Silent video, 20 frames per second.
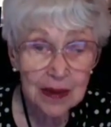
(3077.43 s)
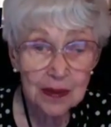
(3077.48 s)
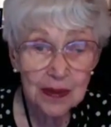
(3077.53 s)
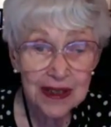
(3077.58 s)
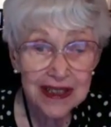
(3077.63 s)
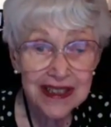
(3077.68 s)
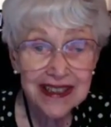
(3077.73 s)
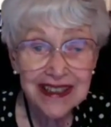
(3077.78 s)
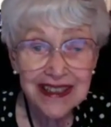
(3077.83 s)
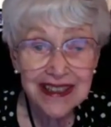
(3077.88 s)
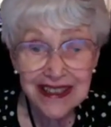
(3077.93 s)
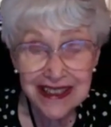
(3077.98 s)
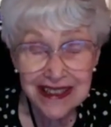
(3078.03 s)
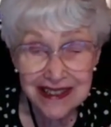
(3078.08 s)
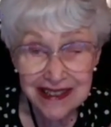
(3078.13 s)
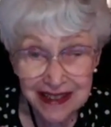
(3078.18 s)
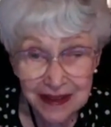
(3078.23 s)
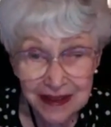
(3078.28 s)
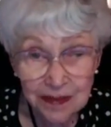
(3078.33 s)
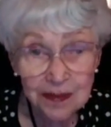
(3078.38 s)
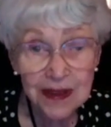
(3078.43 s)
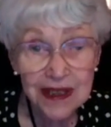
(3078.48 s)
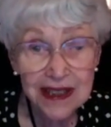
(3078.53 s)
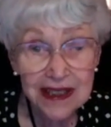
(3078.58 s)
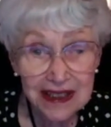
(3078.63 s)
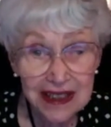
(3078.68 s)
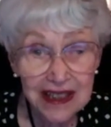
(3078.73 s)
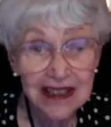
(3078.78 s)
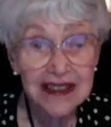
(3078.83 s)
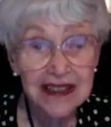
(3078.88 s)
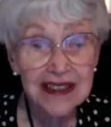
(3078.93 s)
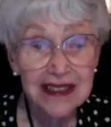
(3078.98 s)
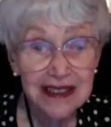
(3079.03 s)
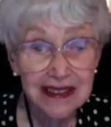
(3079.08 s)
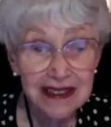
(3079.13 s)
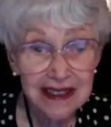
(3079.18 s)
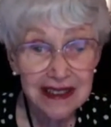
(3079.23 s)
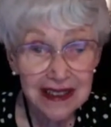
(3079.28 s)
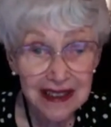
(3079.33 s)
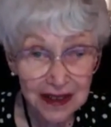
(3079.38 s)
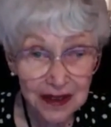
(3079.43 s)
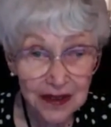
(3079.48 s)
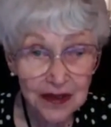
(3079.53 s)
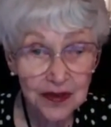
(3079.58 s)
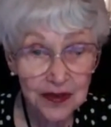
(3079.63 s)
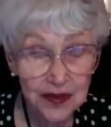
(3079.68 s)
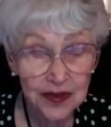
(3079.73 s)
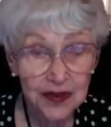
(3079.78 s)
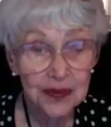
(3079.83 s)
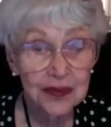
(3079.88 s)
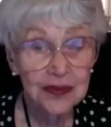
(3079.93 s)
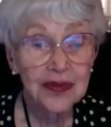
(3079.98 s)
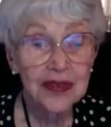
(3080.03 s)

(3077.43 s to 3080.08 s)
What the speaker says: but it is simply not enough